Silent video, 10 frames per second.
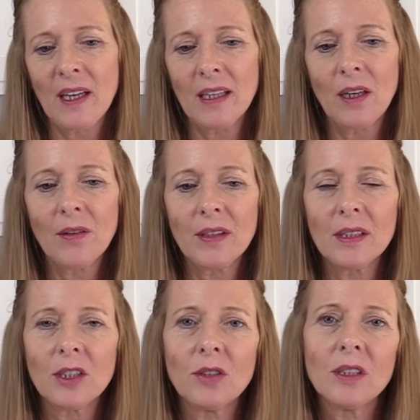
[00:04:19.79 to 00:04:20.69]
now
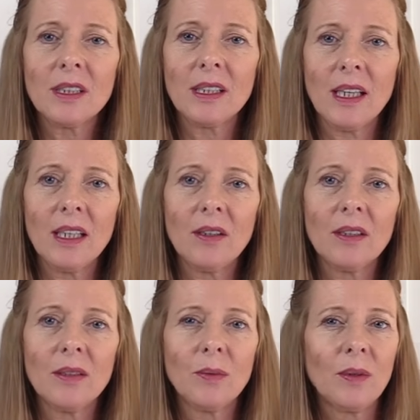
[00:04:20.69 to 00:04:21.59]
this should stay
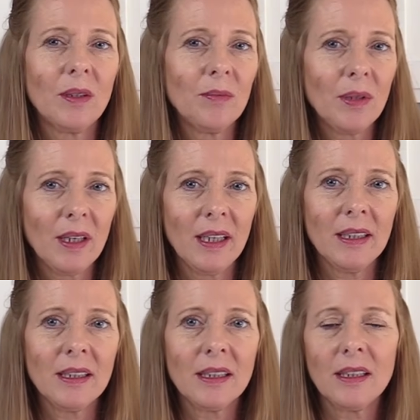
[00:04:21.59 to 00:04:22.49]
on a warm
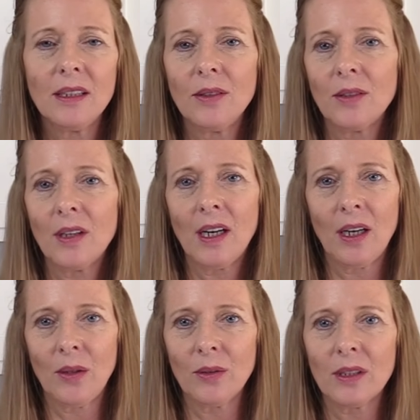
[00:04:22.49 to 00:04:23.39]
place in your
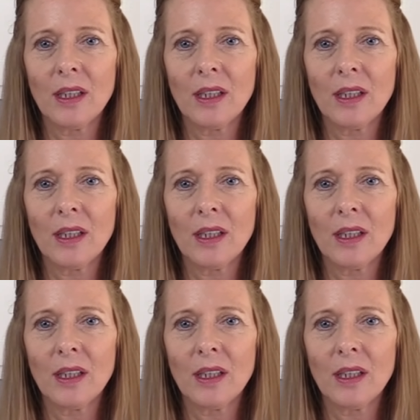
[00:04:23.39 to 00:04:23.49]
house,